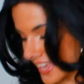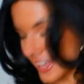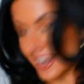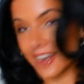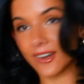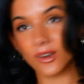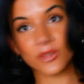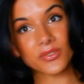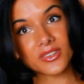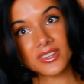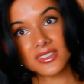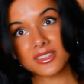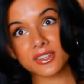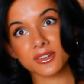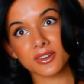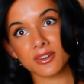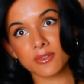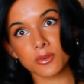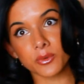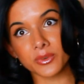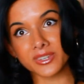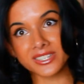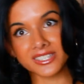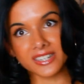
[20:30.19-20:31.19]
And I don't think they'll
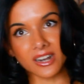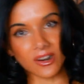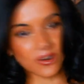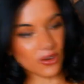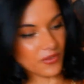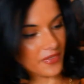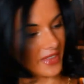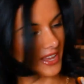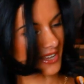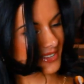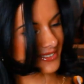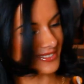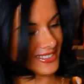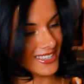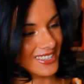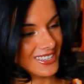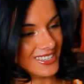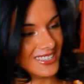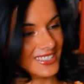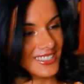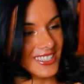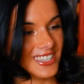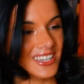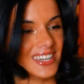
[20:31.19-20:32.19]
ever restock on that.
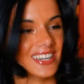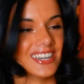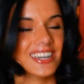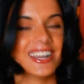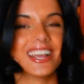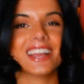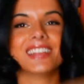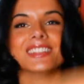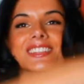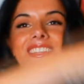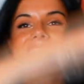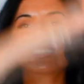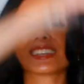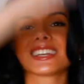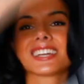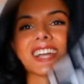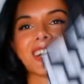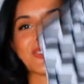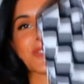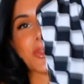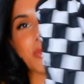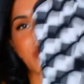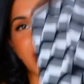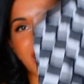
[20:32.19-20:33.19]
And this I
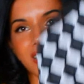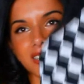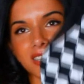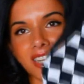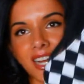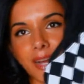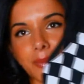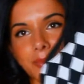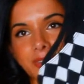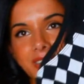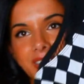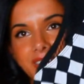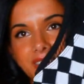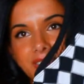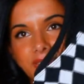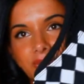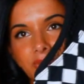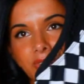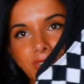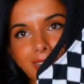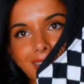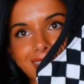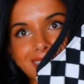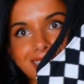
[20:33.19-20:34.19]
got from Hot Topic
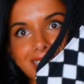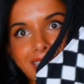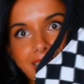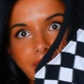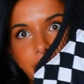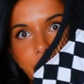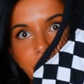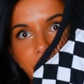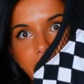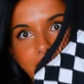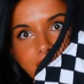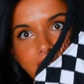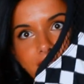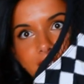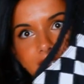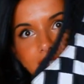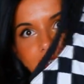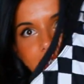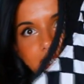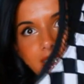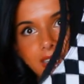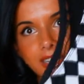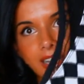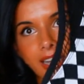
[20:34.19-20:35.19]
for like 10
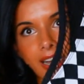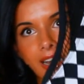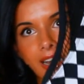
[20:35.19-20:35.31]
bucks.